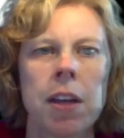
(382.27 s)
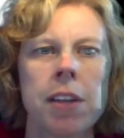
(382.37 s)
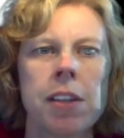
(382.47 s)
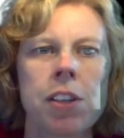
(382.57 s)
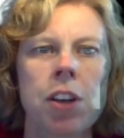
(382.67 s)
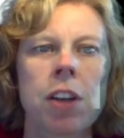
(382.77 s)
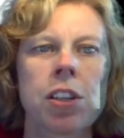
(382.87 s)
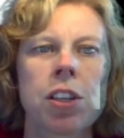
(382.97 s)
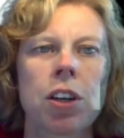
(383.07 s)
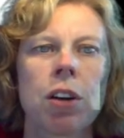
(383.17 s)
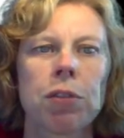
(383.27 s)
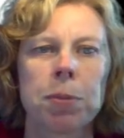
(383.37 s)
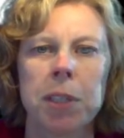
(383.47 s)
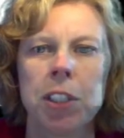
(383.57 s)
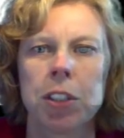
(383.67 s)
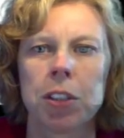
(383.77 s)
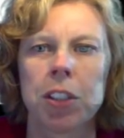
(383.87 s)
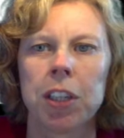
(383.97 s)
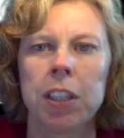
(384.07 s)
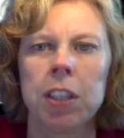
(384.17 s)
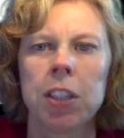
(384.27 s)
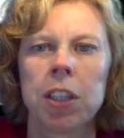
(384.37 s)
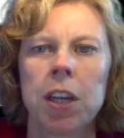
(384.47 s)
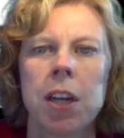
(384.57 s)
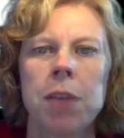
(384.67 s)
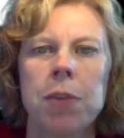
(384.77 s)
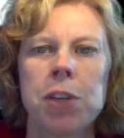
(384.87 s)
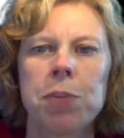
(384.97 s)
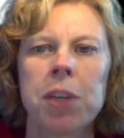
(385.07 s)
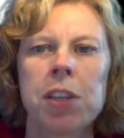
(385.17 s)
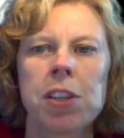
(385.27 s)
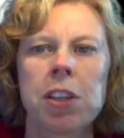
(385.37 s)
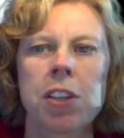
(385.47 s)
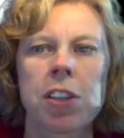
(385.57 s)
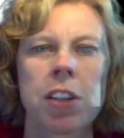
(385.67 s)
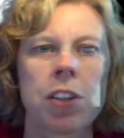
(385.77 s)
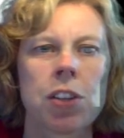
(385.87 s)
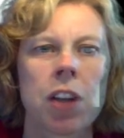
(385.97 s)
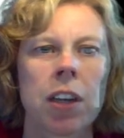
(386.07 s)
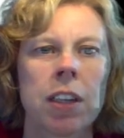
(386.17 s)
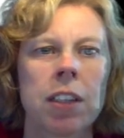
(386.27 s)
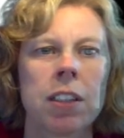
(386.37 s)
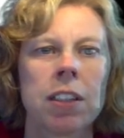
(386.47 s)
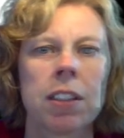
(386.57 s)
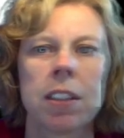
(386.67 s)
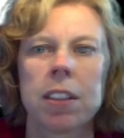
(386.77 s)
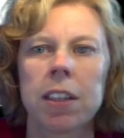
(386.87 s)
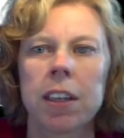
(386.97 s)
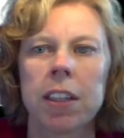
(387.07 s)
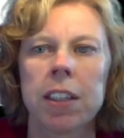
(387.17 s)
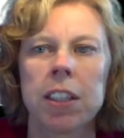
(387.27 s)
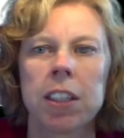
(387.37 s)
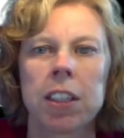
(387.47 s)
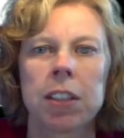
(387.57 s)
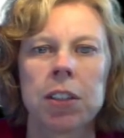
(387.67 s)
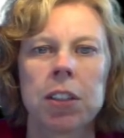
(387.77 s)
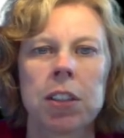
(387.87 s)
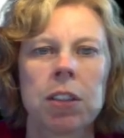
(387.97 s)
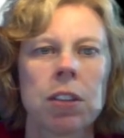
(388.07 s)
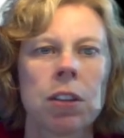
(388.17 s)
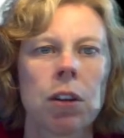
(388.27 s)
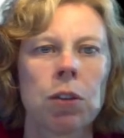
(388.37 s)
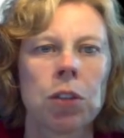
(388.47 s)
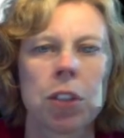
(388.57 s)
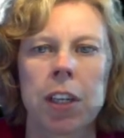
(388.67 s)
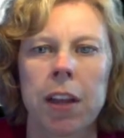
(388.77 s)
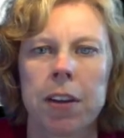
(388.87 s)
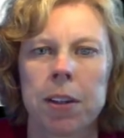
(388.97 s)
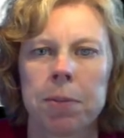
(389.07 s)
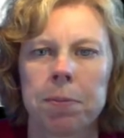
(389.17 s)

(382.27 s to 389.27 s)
This causes a conformational change, which brings the cytosolic kinase tails closer together.